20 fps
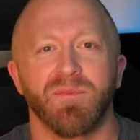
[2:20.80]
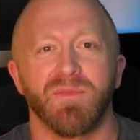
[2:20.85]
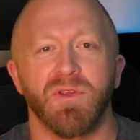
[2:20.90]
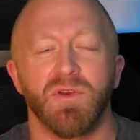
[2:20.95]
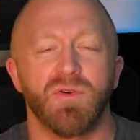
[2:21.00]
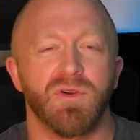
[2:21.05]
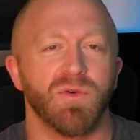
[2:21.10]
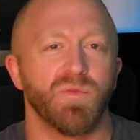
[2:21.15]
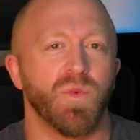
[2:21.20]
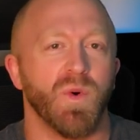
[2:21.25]

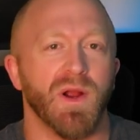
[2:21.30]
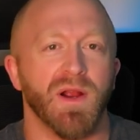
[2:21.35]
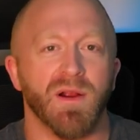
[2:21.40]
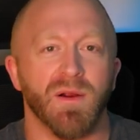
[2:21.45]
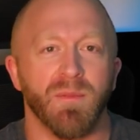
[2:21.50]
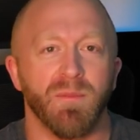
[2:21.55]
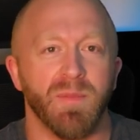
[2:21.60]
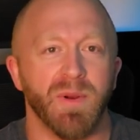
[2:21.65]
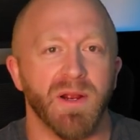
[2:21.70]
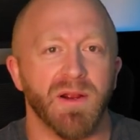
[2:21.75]
You could wear
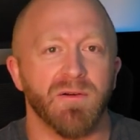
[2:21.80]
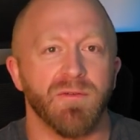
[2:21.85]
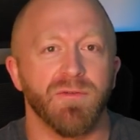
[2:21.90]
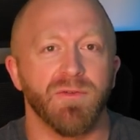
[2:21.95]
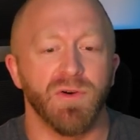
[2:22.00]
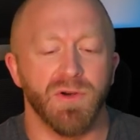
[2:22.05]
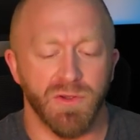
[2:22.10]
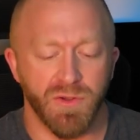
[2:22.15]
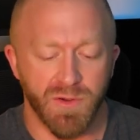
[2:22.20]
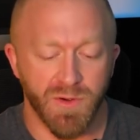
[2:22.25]
them
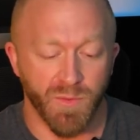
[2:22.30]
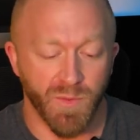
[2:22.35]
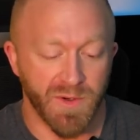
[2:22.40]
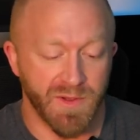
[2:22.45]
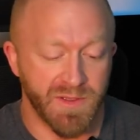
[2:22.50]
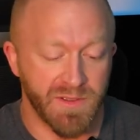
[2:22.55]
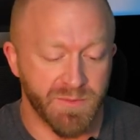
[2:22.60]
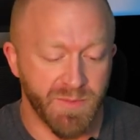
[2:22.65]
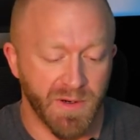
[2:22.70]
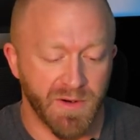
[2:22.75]
barefoot. You can wear
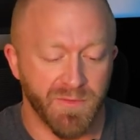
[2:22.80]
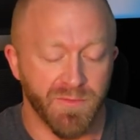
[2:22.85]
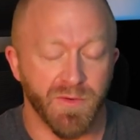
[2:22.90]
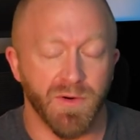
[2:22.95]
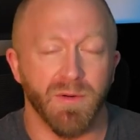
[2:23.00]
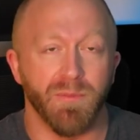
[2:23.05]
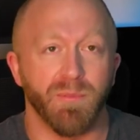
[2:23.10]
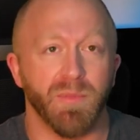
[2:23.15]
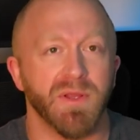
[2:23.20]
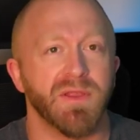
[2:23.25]
these
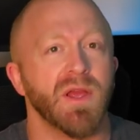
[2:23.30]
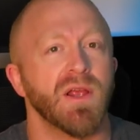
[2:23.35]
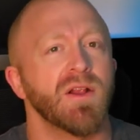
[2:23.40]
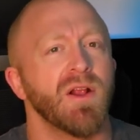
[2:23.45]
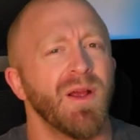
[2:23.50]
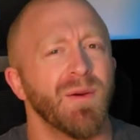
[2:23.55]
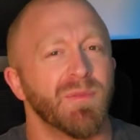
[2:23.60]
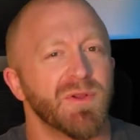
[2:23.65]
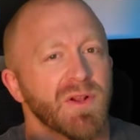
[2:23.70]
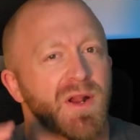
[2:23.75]
barefoot, but they're
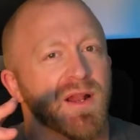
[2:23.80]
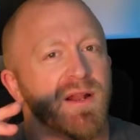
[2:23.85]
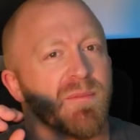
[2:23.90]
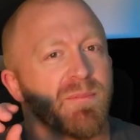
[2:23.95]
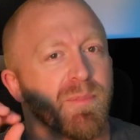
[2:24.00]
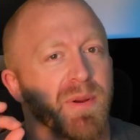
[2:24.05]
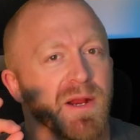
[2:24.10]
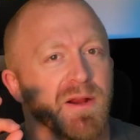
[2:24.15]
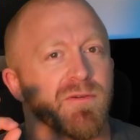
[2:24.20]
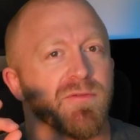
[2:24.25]
not a
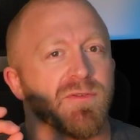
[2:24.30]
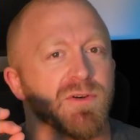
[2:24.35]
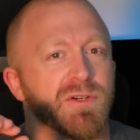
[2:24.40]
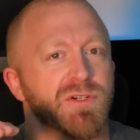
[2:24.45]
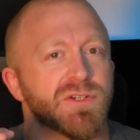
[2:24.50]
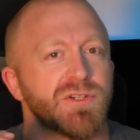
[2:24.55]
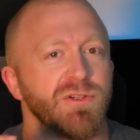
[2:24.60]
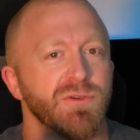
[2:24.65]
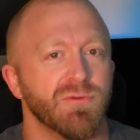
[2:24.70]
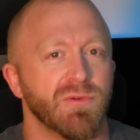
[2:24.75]
barefoot
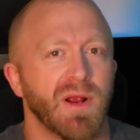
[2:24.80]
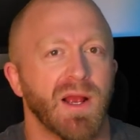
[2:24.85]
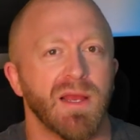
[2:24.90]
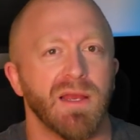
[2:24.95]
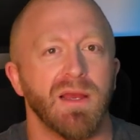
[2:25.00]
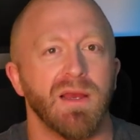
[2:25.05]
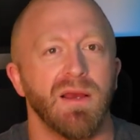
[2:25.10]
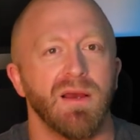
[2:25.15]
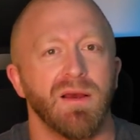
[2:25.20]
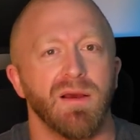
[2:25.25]
shoe,
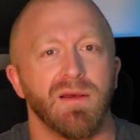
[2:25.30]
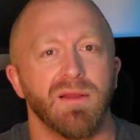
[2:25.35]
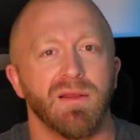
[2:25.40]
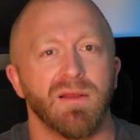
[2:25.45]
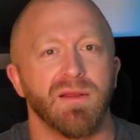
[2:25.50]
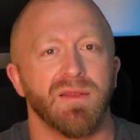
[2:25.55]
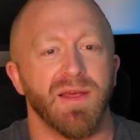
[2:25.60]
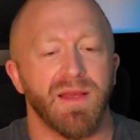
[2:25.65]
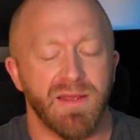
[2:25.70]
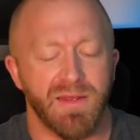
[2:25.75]
right?
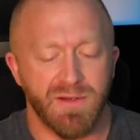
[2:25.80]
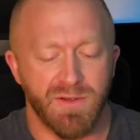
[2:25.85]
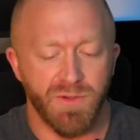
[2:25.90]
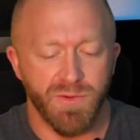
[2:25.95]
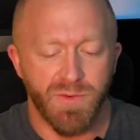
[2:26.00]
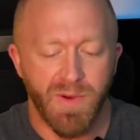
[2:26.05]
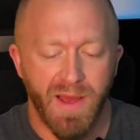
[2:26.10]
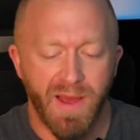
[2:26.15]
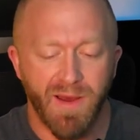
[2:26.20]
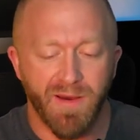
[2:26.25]
They
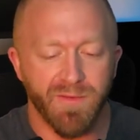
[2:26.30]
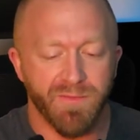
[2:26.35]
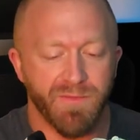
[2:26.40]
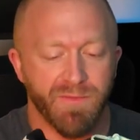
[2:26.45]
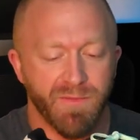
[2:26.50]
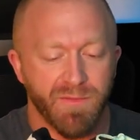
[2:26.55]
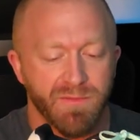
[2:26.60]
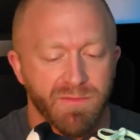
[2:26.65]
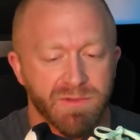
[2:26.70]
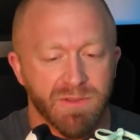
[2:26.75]
do have
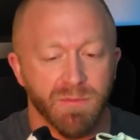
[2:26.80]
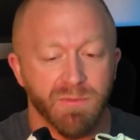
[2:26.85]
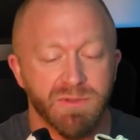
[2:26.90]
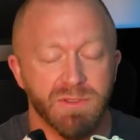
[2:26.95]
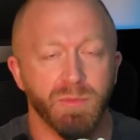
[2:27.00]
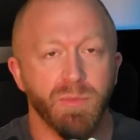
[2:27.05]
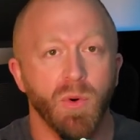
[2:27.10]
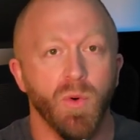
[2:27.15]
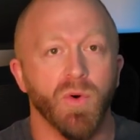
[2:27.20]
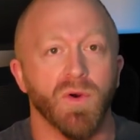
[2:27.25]
some
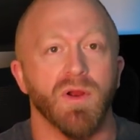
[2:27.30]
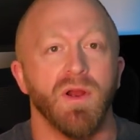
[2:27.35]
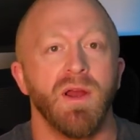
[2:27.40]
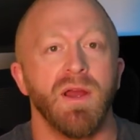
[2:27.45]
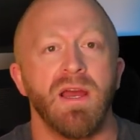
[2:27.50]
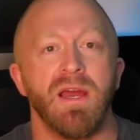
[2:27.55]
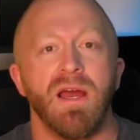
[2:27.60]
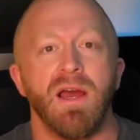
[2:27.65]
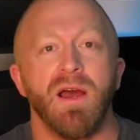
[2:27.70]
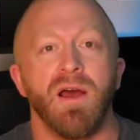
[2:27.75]
support.
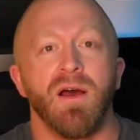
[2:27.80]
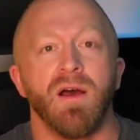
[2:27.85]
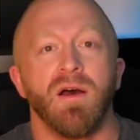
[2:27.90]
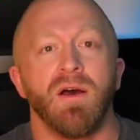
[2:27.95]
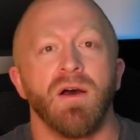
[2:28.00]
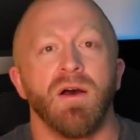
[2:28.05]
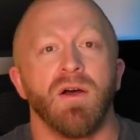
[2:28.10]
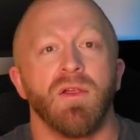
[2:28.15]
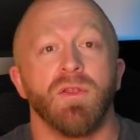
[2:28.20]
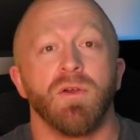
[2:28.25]

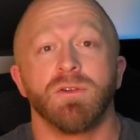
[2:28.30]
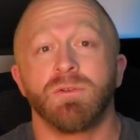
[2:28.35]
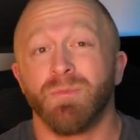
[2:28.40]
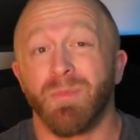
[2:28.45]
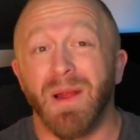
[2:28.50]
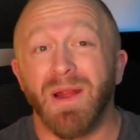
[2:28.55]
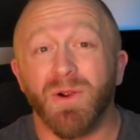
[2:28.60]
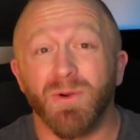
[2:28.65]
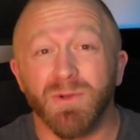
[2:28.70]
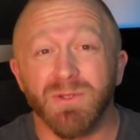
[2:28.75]
Those
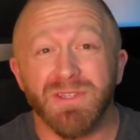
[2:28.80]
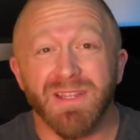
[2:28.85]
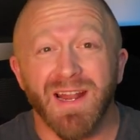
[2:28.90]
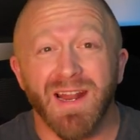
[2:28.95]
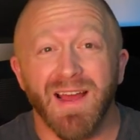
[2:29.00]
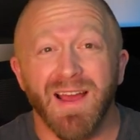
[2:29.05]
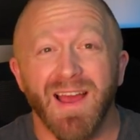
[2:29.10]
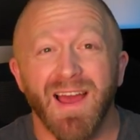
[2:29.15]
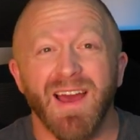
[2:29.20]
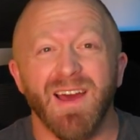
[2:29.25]
Merrells that I
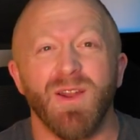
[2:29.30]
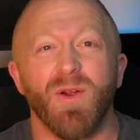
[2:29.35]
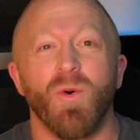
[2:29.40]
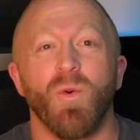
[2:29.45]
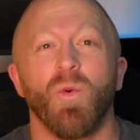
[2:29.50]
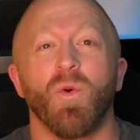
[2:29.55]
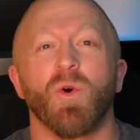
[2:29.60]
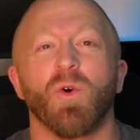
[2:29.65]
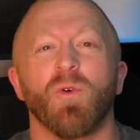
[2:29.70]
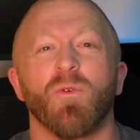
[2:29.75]
had
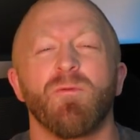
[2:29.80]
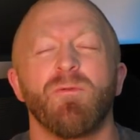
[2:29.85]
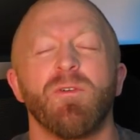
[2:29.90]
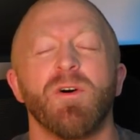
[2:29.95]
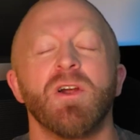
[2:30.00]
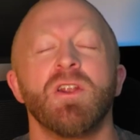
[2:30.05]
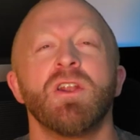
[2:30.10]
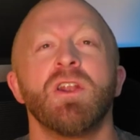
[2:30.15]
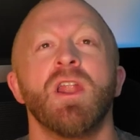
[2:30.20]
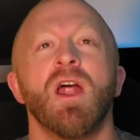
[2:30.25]
were
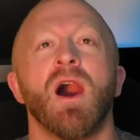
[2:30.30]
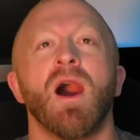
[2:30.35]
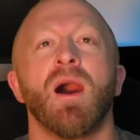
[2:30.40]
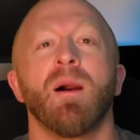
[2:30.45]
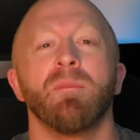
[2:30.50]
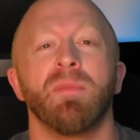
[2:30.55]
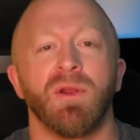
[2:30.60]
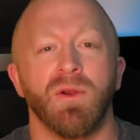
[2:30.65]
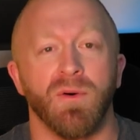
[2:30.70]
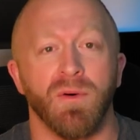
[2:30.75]

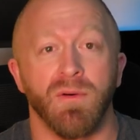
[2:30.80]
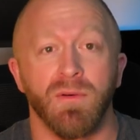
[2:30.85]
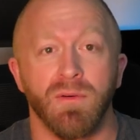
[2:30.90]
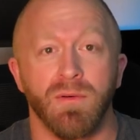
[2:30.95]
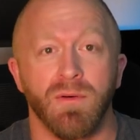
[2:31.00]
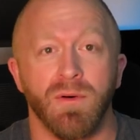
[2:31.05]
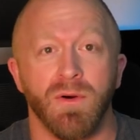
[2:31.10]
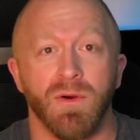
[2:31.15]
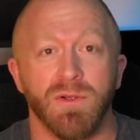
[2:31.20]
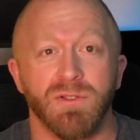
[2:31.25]
phenomenal.
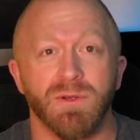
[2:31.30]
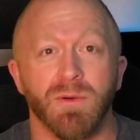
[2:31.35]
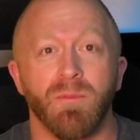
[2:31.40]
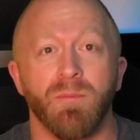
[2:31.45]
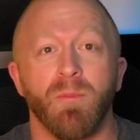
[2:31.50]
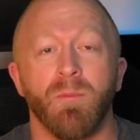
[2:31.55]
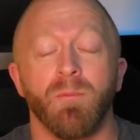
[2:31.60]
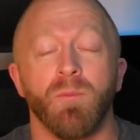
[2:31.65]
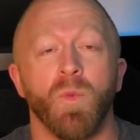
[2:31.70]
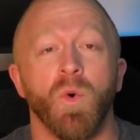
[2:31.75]
So
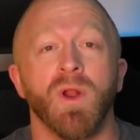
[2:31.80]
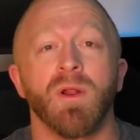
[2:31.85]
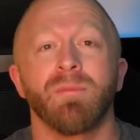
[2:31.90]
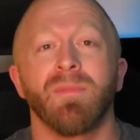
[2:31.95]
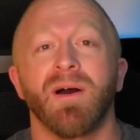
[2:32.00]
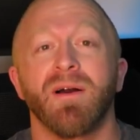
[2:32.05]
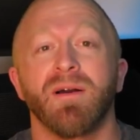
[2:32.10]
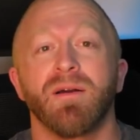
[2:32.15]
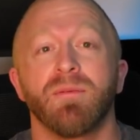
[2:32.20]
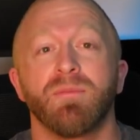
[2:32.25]
one of
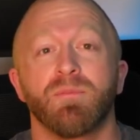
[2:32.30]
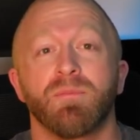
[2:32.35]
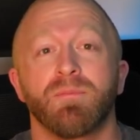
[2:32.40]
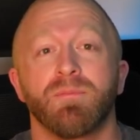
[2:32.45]
my